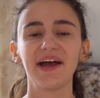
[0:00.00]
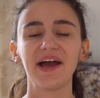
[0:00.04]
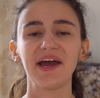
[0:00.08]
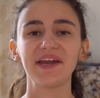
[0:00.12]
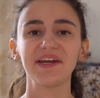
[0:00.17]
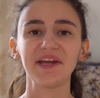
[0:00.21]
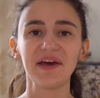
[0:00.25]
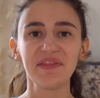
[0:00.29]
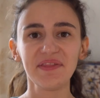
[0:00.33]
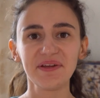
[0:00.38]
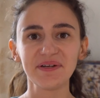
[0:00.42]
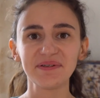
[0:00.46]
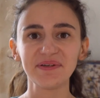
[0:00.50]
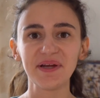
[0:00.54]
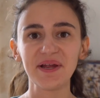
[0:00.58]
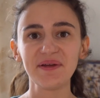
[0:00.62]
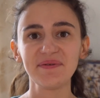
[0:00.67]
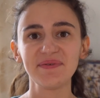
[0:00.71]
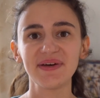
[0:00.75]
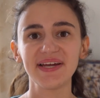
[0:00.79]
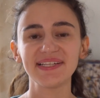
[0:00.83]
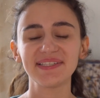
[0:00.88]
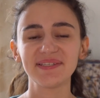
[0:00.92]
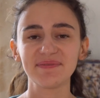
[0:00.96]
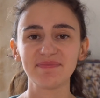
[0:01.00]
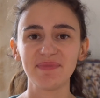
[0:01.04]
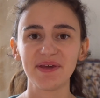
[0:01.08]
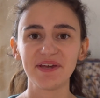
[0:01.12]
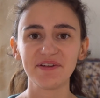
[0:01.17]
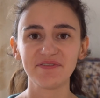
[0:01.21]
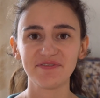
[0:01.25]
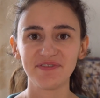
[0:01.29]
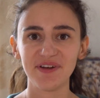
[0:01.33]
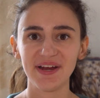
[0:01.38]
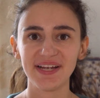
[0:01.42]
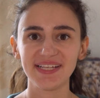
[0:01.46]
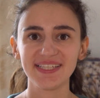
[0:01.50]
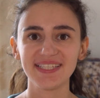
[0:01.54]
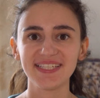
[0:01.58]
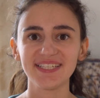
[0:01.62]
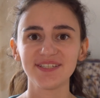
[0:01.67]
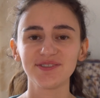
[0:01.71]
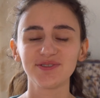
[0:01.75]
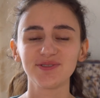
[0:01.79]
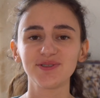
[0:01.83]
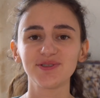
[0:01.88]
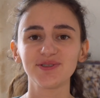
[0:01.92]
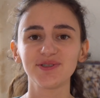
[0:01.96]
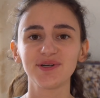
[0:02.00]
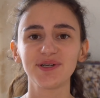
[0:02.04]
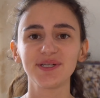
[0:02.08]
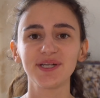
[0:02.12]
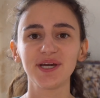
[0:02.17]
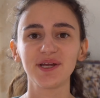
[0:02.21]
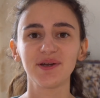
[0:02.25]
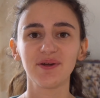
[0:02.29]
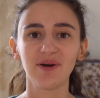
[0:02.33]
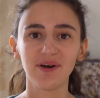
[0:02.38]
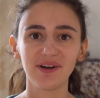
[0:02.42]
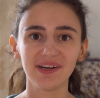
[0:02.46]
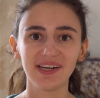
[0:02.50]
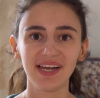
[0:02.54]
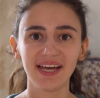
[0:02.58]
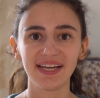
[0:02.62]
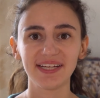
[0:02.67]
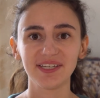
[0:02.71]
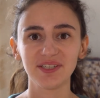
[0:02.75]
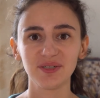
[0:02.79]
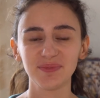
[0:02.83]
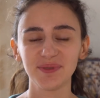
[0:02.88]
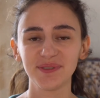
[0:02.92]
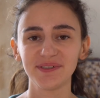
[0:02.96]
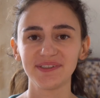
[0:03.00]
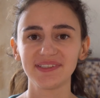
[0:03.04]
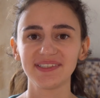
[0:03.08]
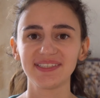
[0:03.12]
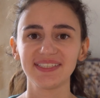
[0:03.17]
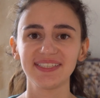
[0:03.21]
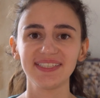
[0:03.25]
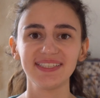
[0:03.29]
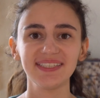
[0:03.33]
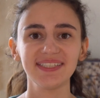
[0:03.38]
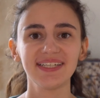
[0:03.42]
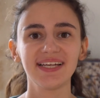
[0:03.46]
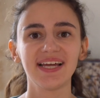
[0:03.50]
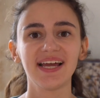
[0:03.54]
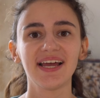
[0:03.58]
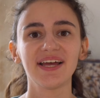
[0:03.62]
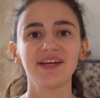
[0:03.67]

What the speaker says: Another great way to make friends is to join an online community.